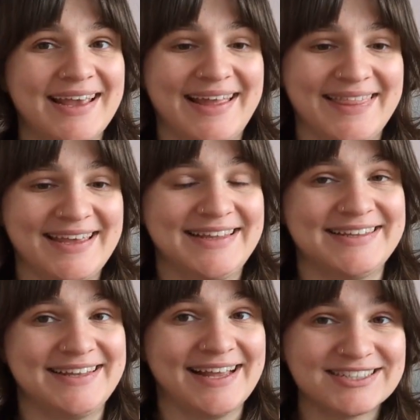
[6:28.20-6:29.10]
And then
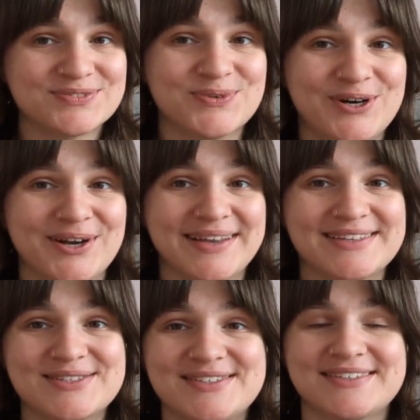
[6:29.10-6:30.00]
the next one
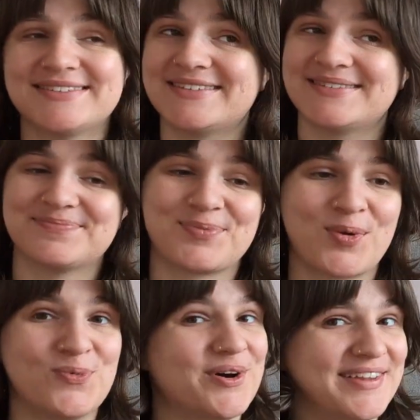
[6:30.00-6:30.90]
is
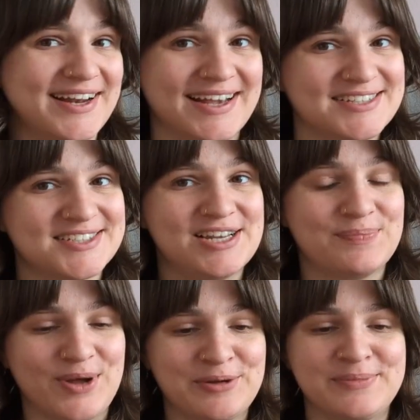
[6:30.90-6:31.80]
one that I actually
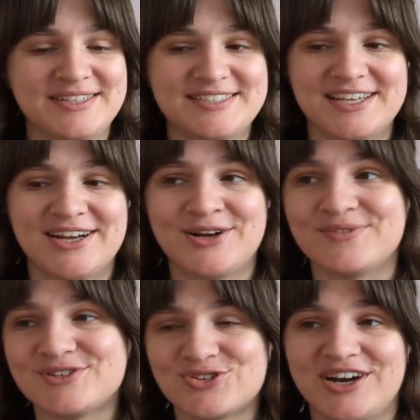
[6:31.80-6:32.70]
bought myself
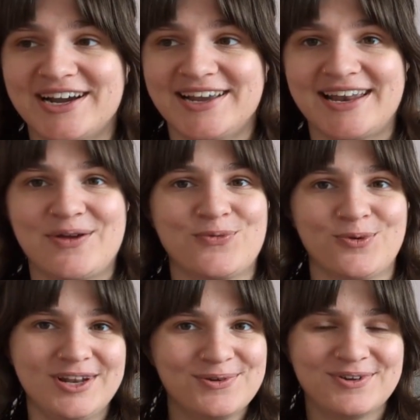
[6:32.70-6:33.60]
and tried and
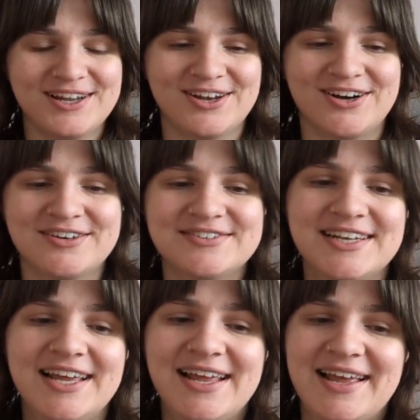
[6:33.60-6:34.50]
really loved,
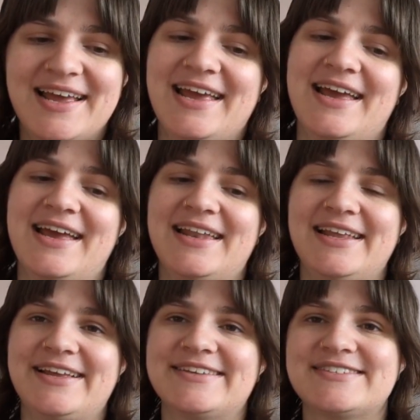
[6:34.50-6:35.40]
and
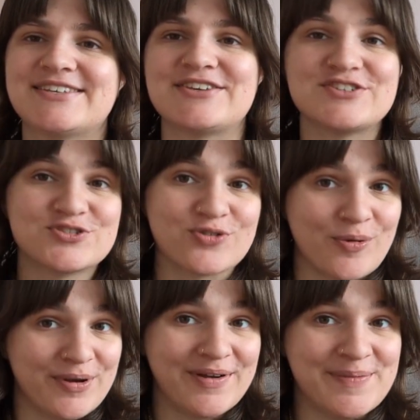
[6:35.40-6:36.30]
it's a
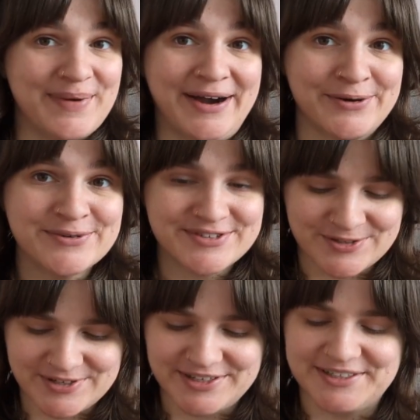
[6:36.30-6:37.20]
strawberry mouse.